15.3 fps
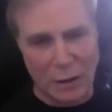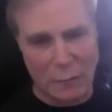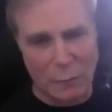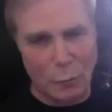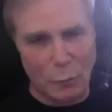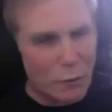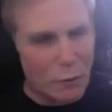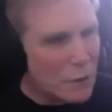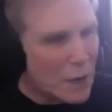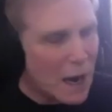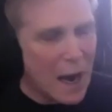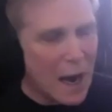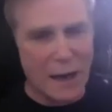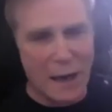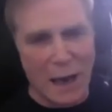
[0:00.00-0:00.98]
We're
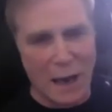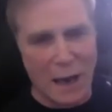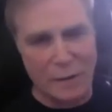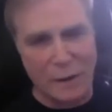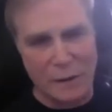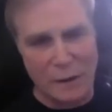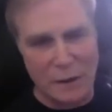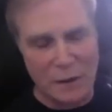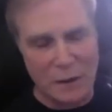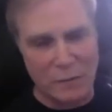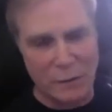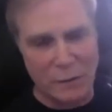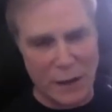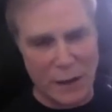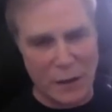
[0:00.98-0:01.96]
not at the
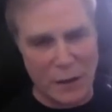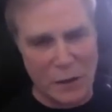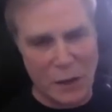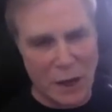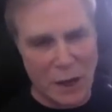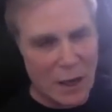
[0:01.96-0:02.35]
disadvantage